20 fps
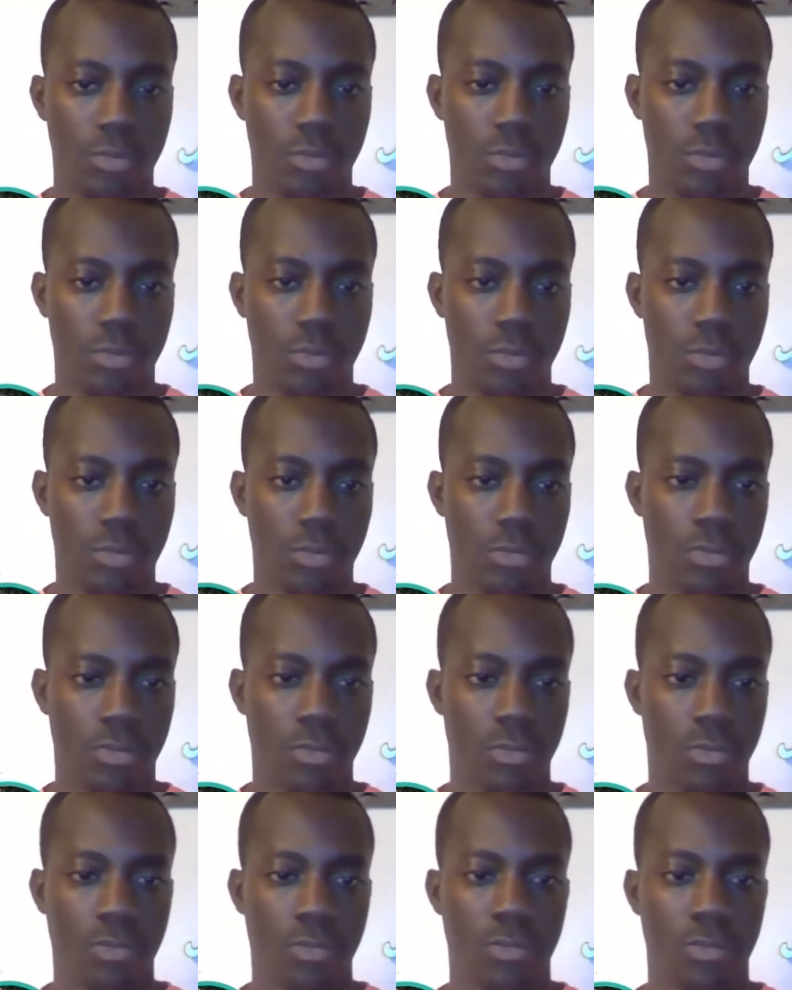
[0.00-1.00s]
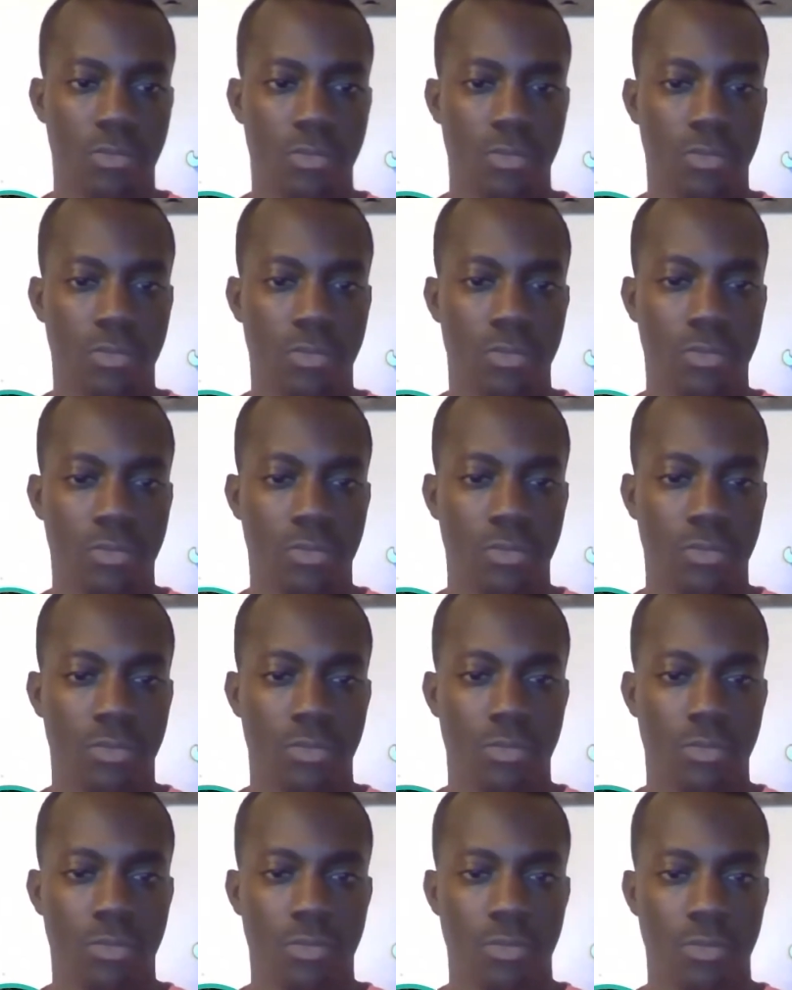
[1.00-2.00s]

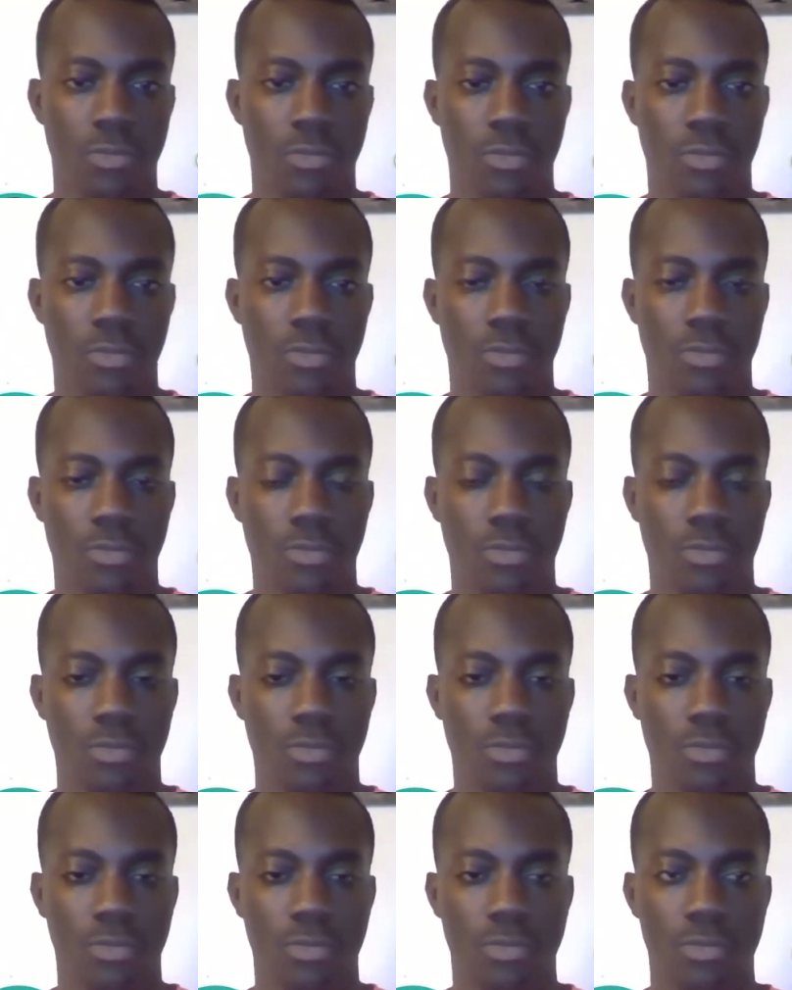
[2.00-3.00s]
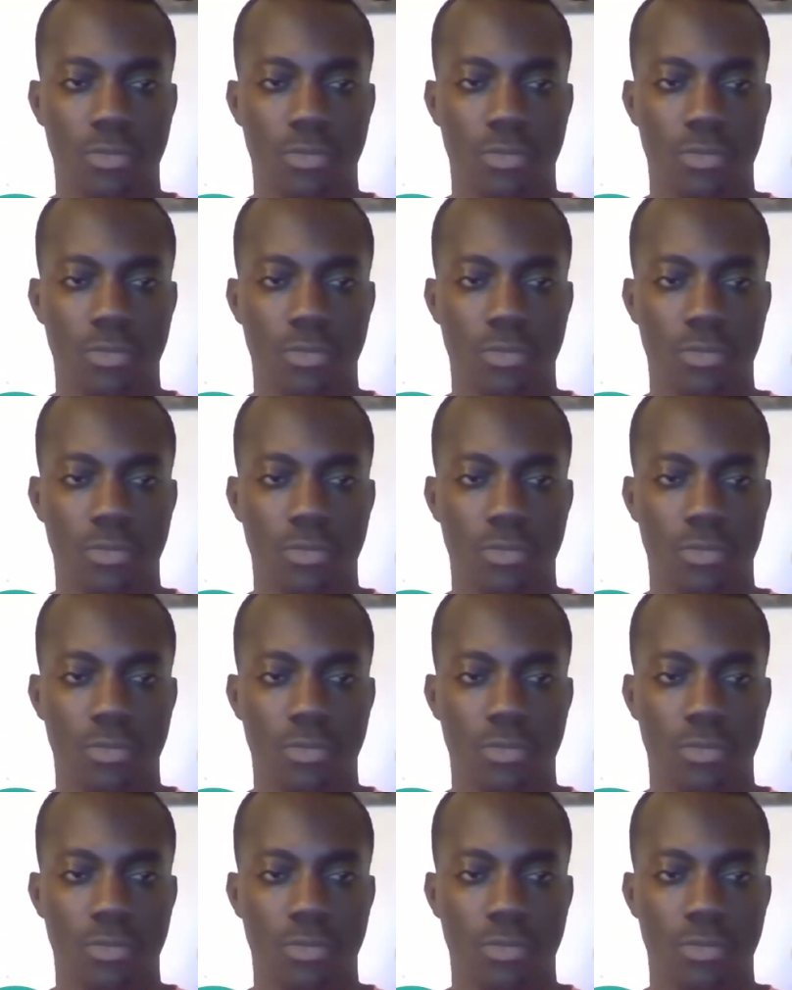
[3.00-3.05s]
(not speaking)